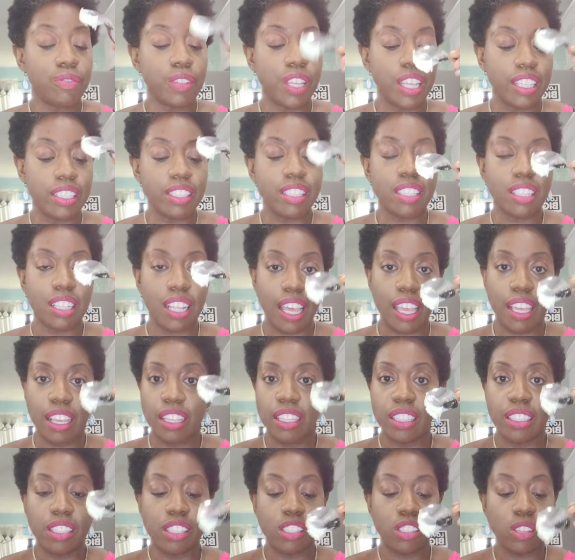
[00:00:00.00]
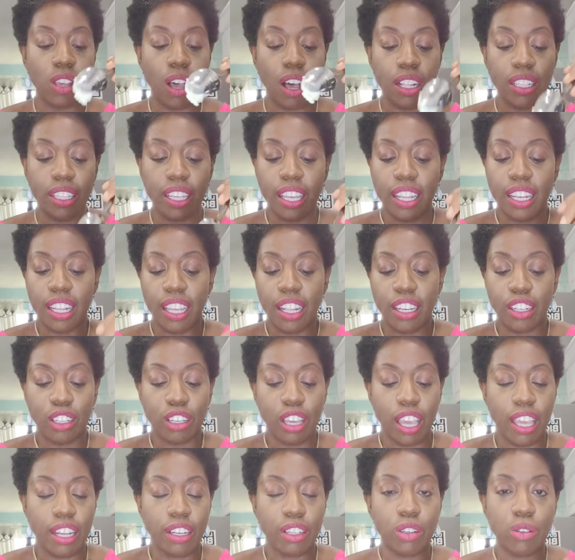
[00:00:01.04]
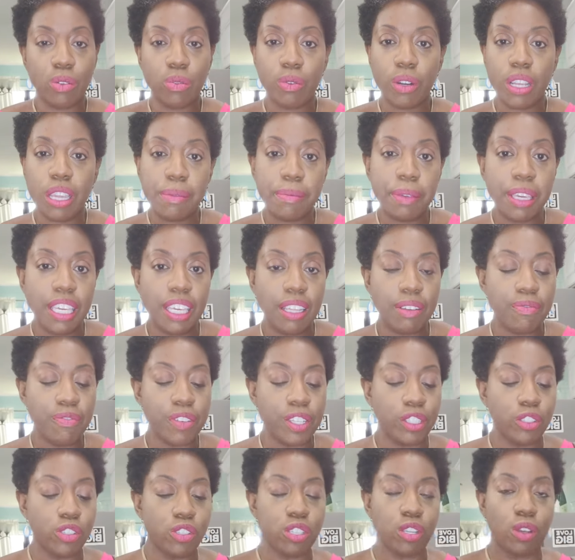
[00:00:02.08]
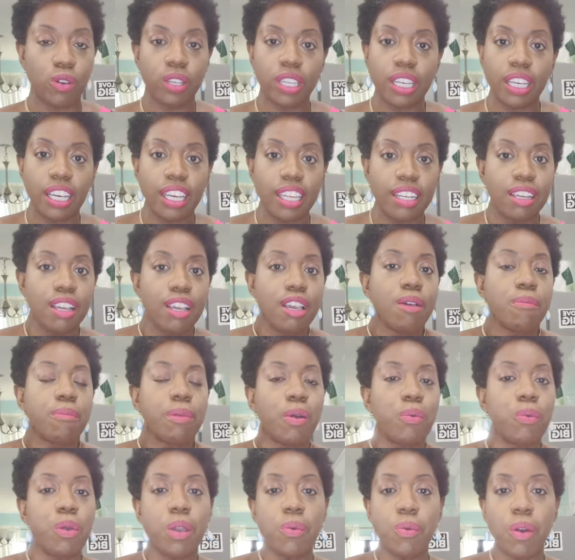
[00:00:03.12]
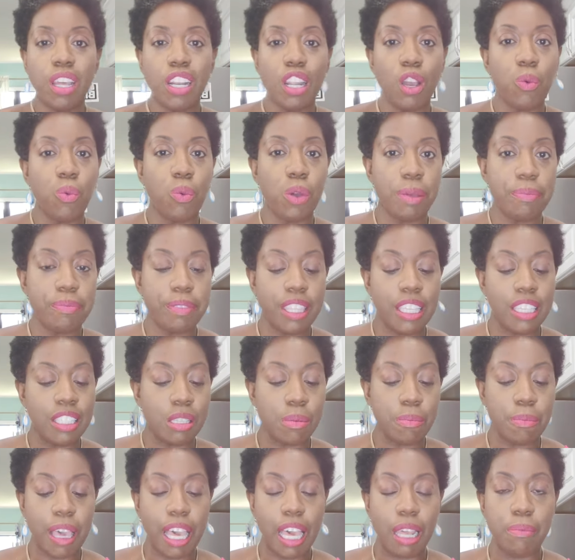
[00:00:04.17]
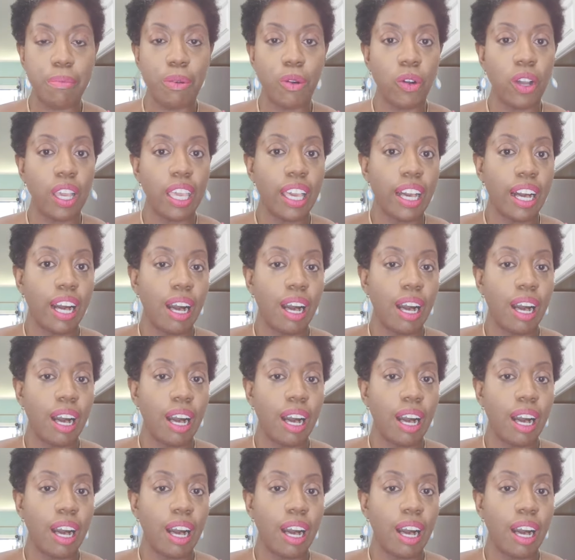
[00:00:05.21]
it's like solid and creamy and feels so good, but we want to whip this bad boy